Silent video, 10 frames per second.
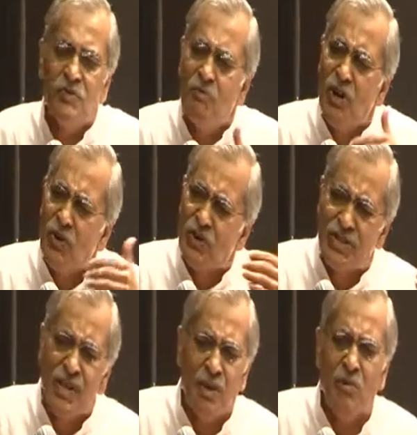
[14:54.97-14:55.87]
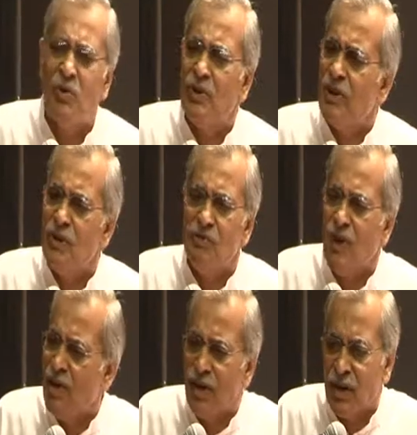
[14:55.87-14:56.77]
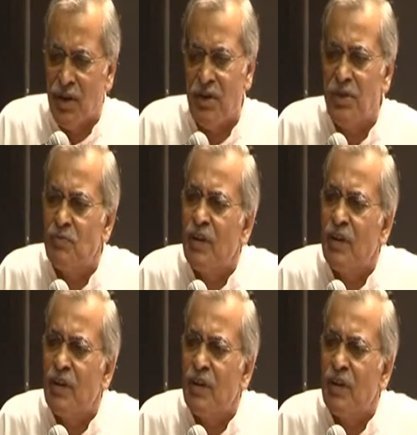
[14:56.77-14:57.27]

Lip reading: We may not say about other countries,